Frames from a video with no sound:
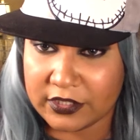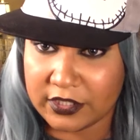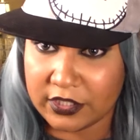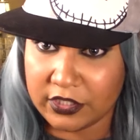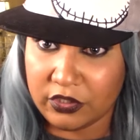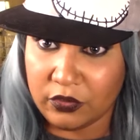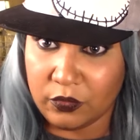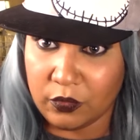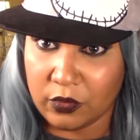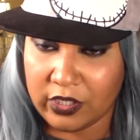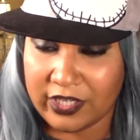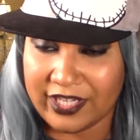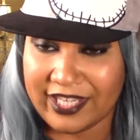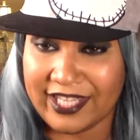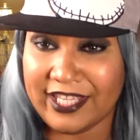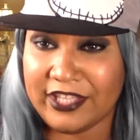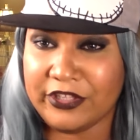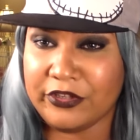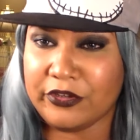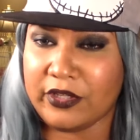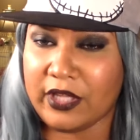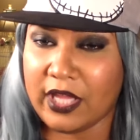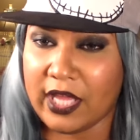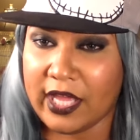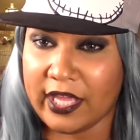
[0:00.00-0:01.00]
person you want
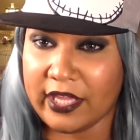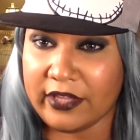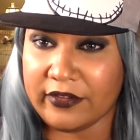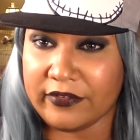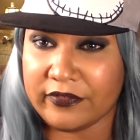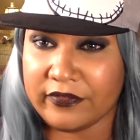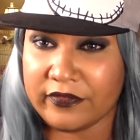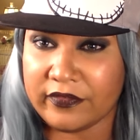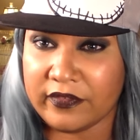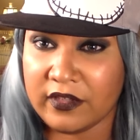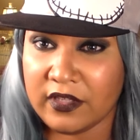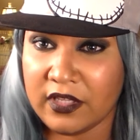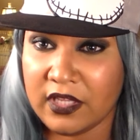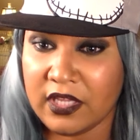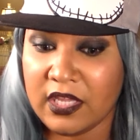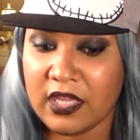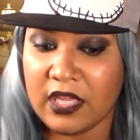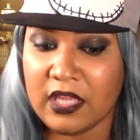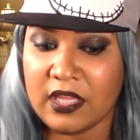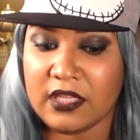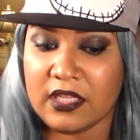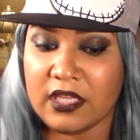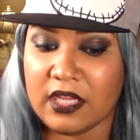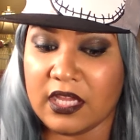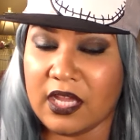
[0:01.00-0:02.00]
in your life
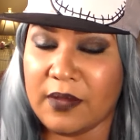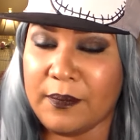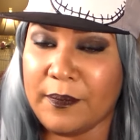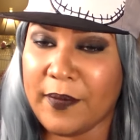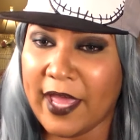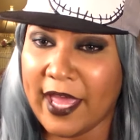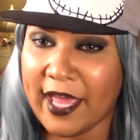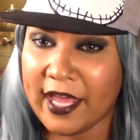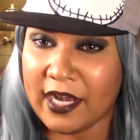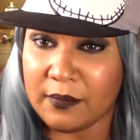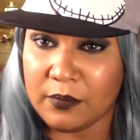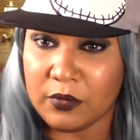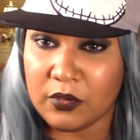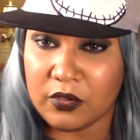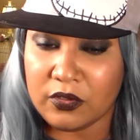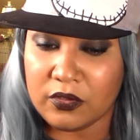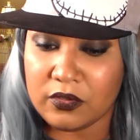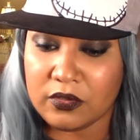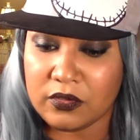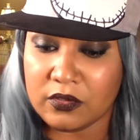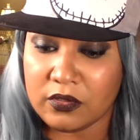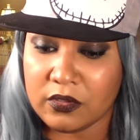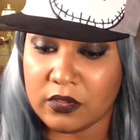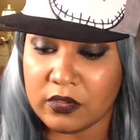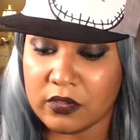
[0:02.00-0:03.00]

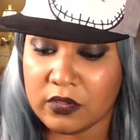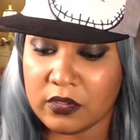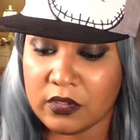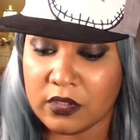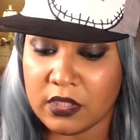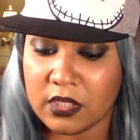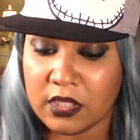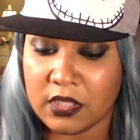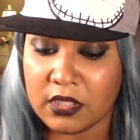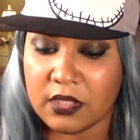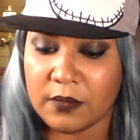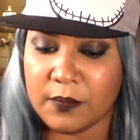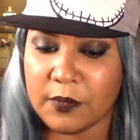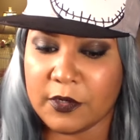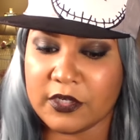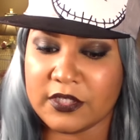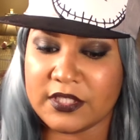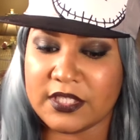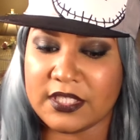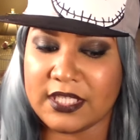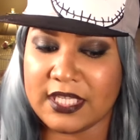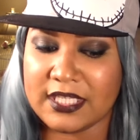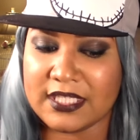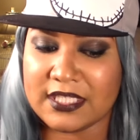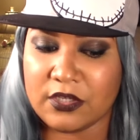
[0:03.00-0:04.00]
compatible the
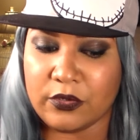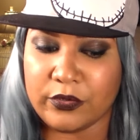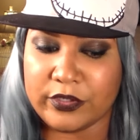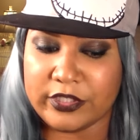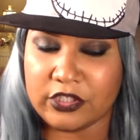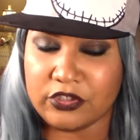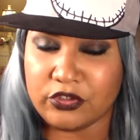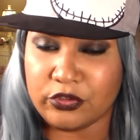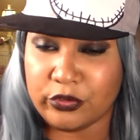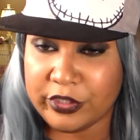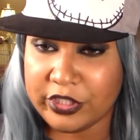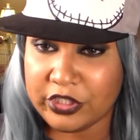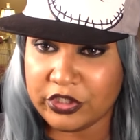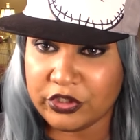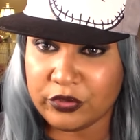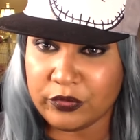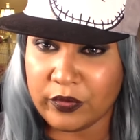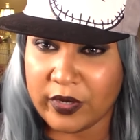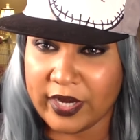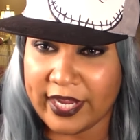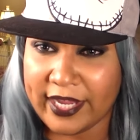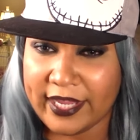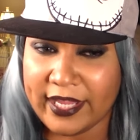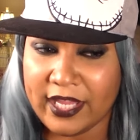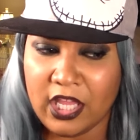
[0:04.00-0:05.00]
person that's going to treat
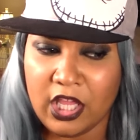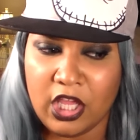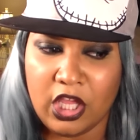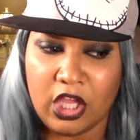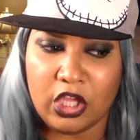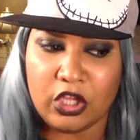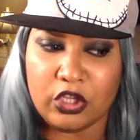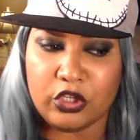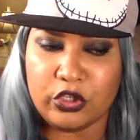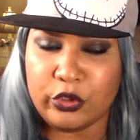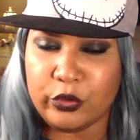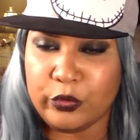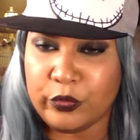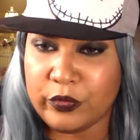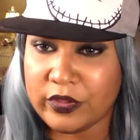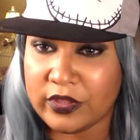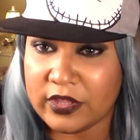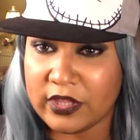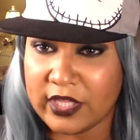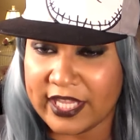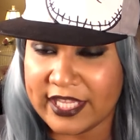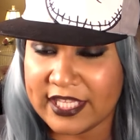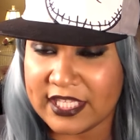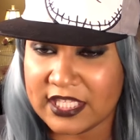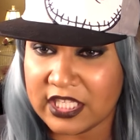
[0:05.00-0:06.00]
you right, do
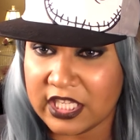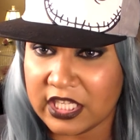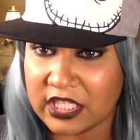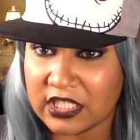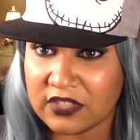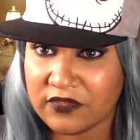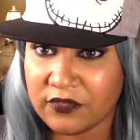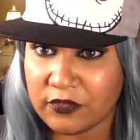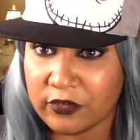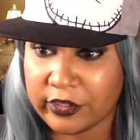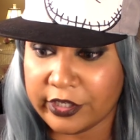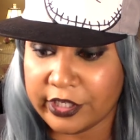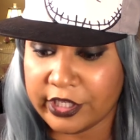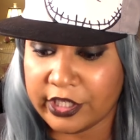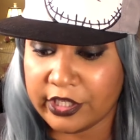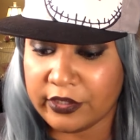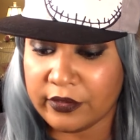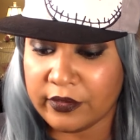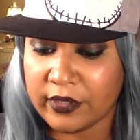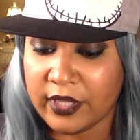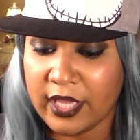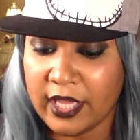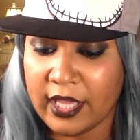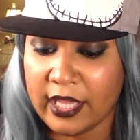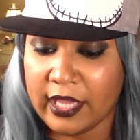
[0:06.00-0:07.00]
nice things for
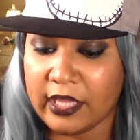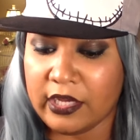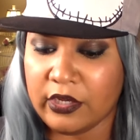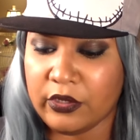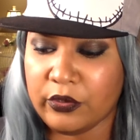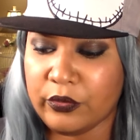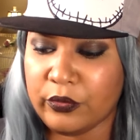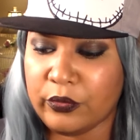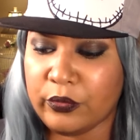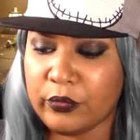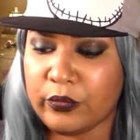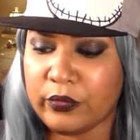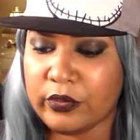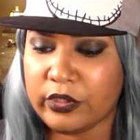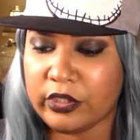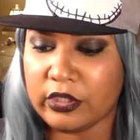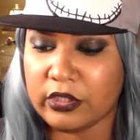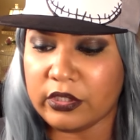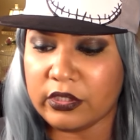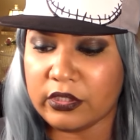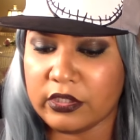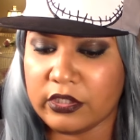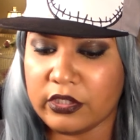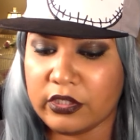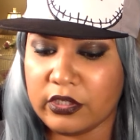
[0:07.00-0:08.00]
you, and who
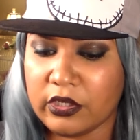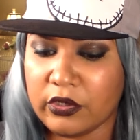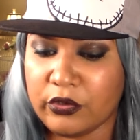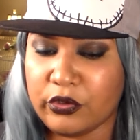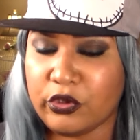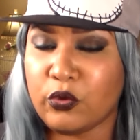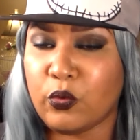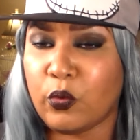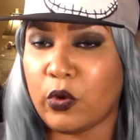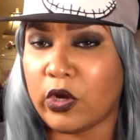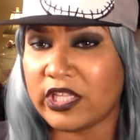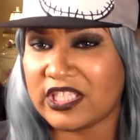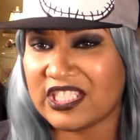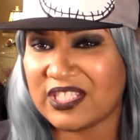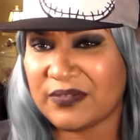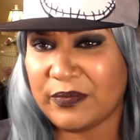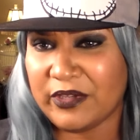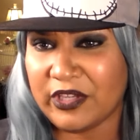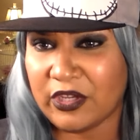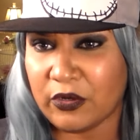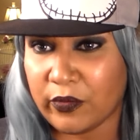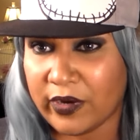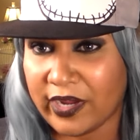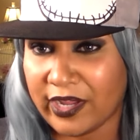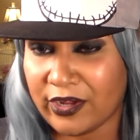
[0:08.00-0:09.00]
you know you want to
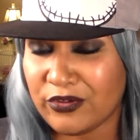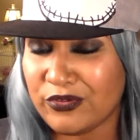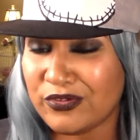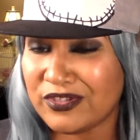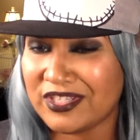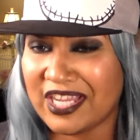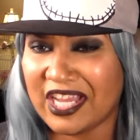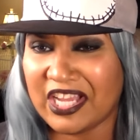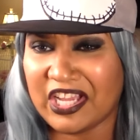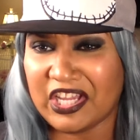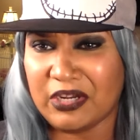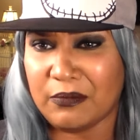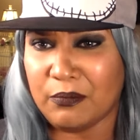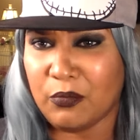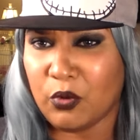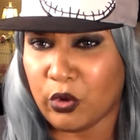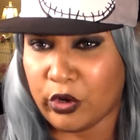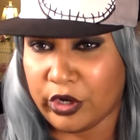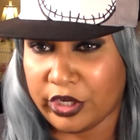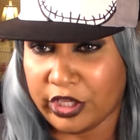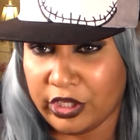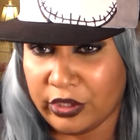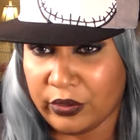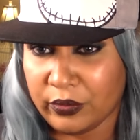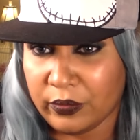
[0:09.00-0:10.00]
be around, who's not going to
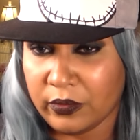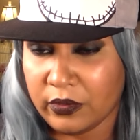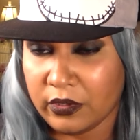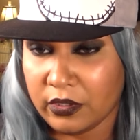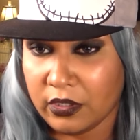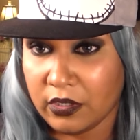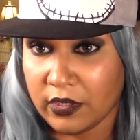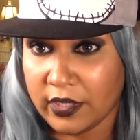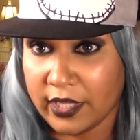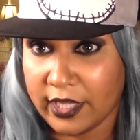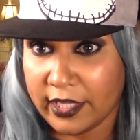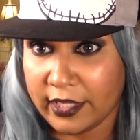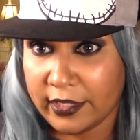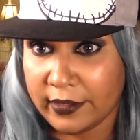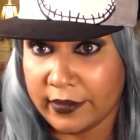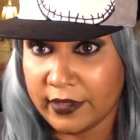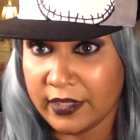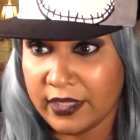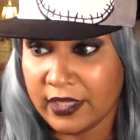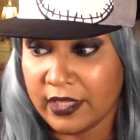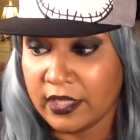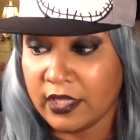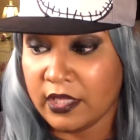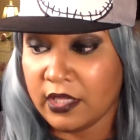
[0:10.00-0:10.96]
bore you. Okay,